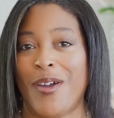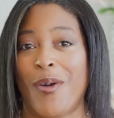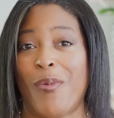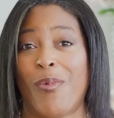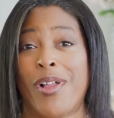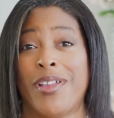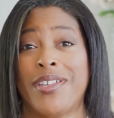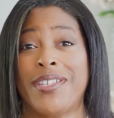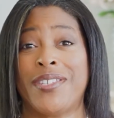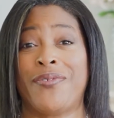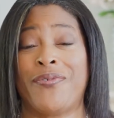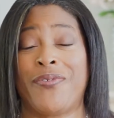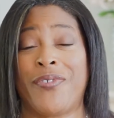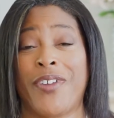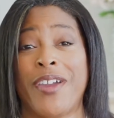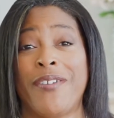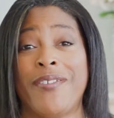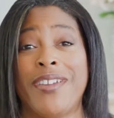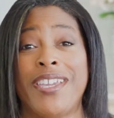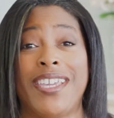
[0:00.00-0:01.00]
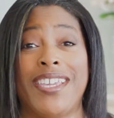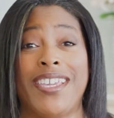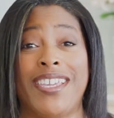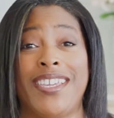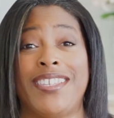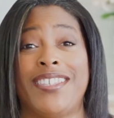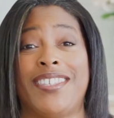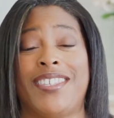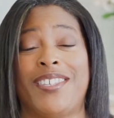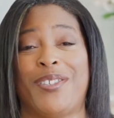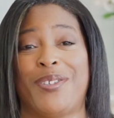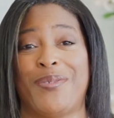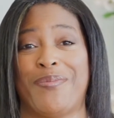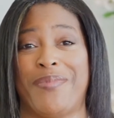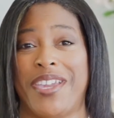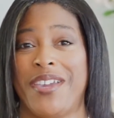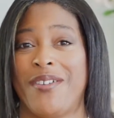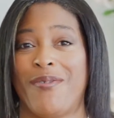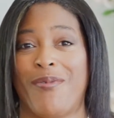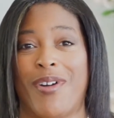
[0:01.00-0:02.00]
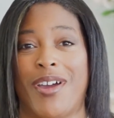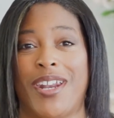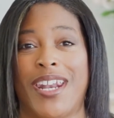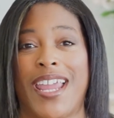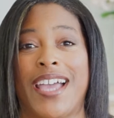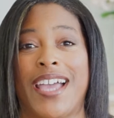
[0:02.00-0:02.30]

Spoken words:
Well, it's very easy to make one